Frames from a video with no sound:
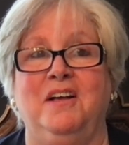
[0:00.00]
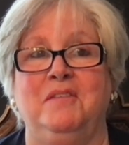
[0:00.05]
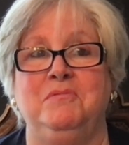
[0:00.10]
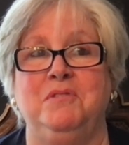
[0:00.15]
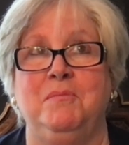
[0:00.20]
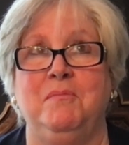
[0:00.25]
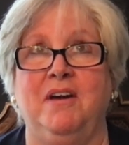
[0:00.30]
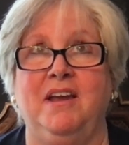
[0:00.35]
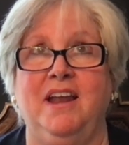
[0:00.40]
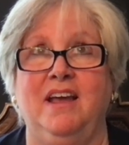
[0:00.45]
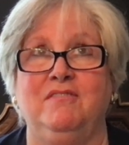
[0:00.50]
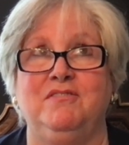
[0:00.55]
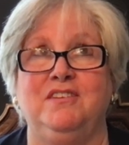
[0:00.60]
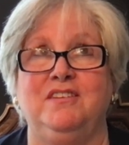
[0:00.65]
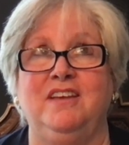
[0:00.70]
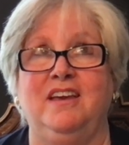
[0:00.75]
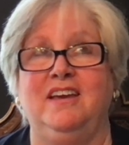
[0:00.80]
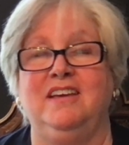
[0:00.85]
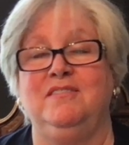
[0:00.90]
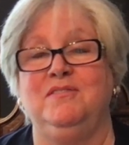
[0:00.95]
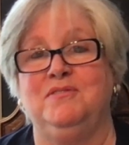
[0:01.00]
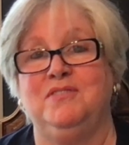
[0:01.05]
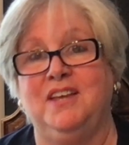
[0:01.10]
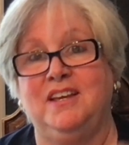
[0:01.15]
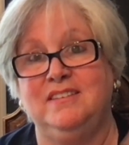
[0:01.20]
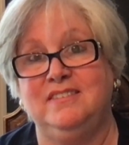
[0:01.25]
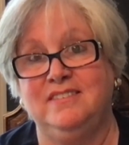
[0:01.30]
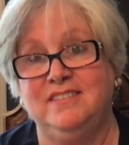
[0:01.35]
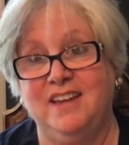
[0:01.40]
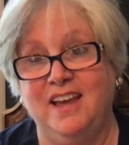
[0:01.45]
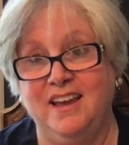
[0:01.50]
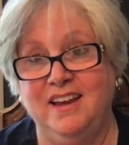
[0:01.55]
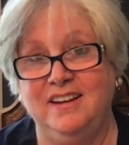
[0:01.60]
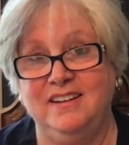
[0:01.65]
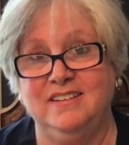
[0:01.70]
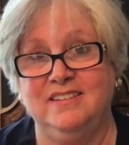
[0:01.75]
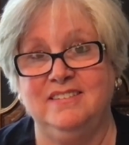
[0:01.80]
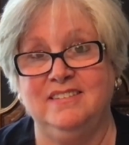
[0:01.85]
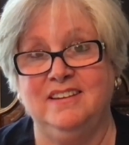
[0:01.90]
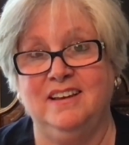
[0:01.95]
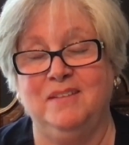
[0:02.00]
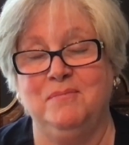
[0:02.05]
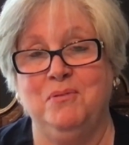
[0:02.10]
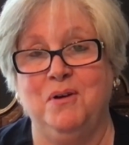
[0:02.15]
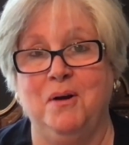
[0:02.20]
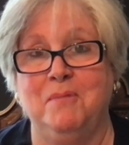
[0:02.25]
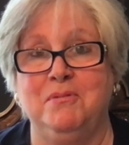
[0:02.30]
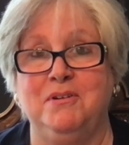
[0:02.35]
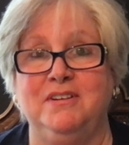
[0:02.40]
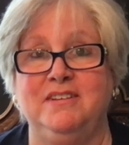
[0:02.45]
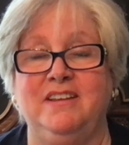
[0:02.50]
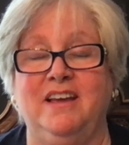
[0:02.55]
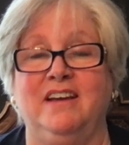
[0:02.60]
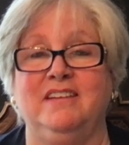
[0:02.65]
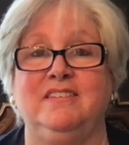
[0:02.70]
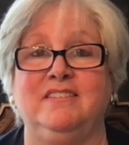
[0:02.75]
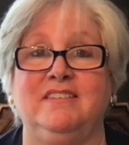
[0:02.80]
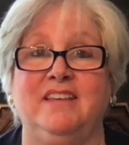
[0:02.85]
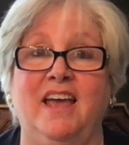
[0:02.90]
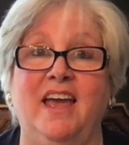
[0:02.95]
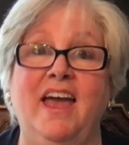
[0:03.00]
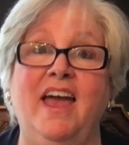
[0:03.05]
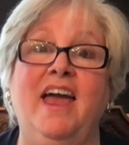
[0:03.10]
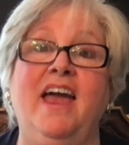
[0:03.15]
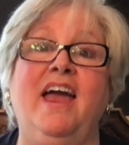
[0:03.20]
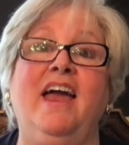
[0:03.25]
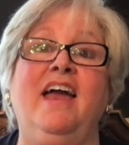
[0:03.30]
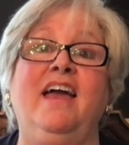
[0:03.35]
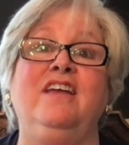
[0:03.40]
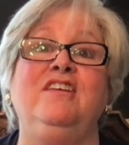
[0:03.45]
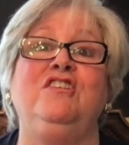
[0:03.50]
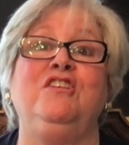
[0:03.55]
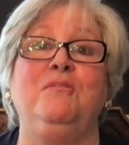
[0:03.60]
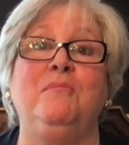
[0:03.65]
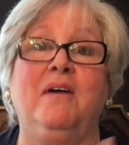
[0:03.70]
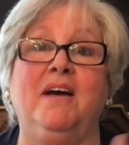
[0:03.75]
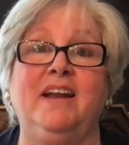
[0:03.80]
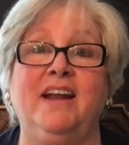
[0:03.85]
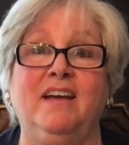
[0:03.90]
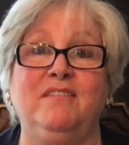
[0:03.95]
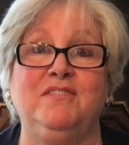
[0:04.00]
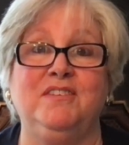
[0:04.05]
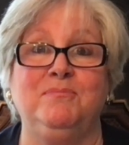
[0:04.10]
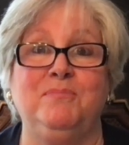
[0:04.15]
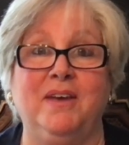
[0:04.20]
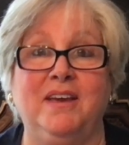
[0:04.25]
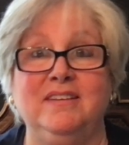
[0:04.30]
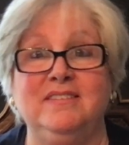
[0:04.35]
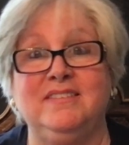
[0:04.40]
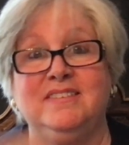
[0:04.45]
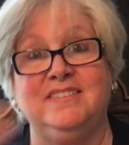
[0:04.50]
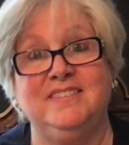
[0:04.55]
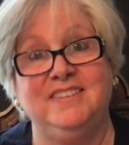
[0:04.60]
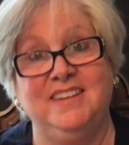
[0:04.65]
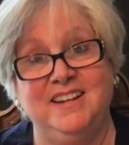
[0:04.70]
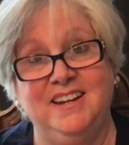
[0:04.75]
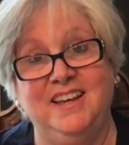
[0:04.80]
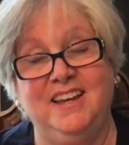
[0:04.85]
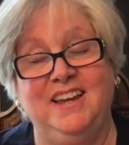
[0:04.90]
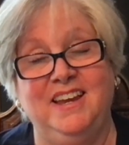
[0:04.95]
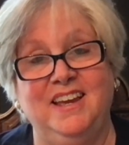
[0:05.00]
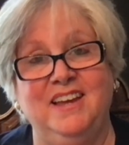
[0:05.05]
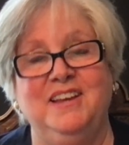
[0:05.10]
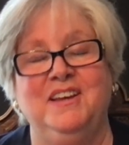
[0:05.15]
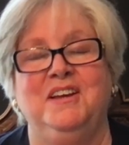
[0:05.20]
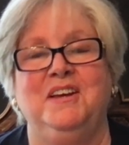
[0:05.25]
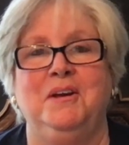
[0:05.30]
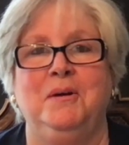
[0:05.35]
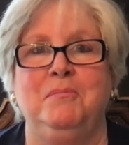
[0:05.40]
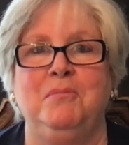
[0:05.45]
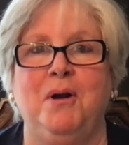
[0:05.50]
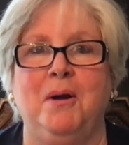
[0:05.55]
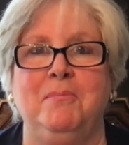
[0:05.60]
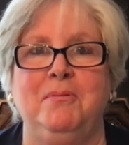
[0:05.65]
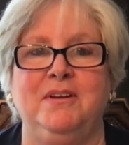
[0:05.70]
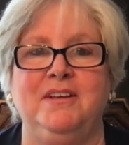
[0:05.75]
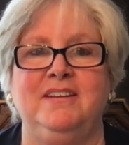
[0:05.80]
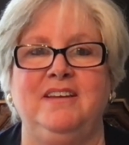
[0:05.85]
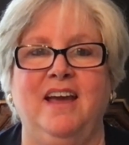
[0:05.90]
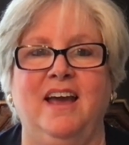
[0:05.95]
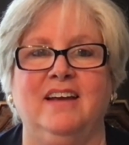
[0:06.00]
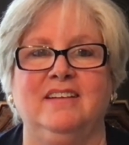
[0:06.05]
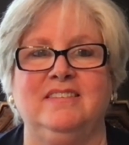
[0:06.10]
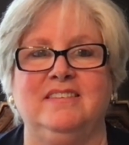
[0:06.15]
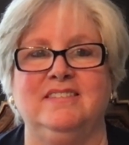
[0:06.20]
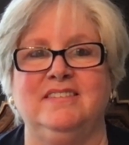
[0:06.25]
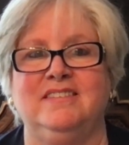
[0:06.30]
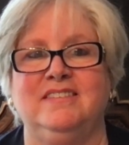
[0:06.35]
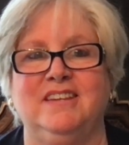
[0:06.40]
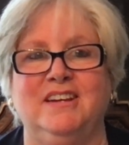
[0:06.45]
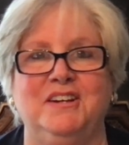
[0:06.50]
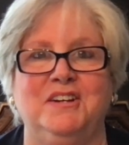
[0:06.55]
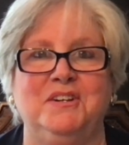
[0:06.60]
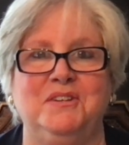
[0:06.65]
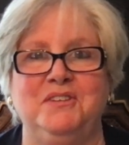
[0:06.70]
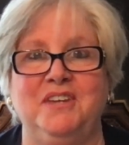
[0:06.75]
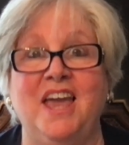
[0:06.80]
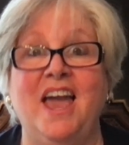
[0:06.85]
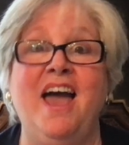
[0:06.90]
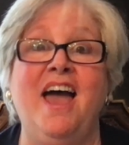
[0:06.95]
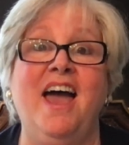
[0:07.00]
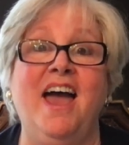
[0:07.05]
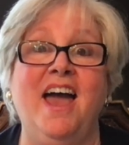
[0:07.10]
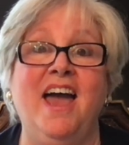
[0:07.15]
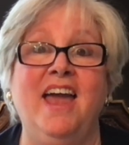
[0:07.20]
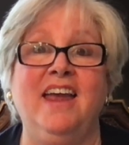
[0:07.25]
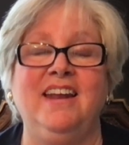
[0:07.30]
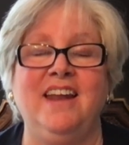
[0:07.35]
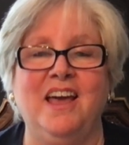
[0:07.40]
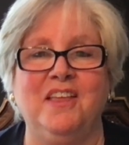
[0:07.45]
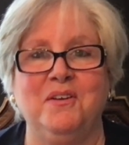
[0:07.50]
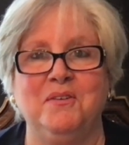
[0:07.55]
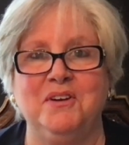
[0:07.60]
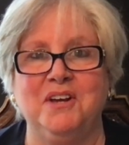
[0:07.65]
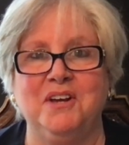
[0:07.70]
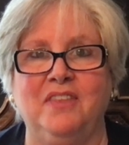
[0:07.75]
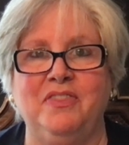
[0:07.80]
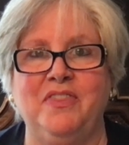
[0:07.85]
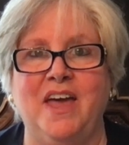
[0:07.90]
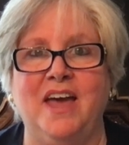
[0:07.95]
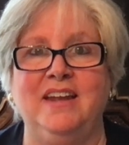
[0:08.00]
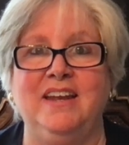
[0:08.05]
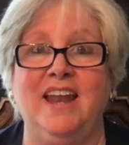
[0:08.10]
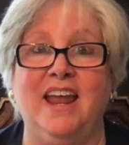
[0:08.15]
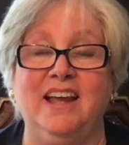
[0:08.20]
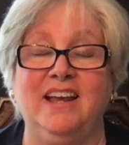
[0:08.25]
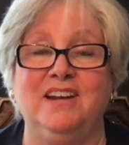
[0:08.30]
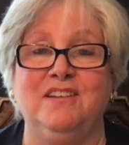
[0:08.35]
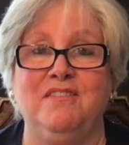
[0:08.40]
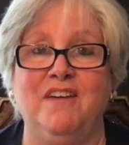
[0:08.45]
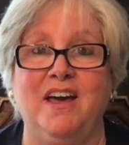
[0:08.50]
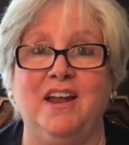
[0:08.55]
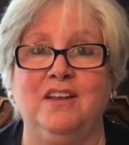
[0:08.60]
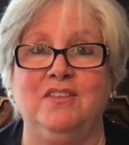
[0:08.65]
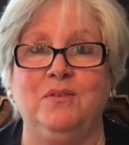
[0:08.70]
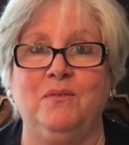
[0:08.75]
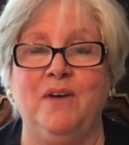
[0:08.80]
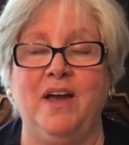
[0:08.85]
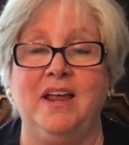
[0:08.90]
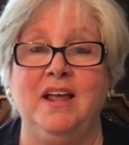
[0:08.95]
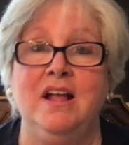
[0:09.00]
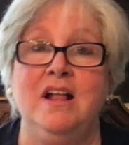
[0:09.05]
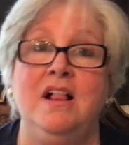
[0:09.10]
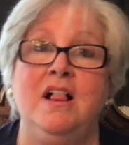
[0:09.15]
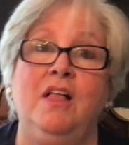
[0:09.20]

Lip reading: You might have to pay, say, state property taxes, and you might have to pay city property taxes. So yay, now that we that negative out of the way.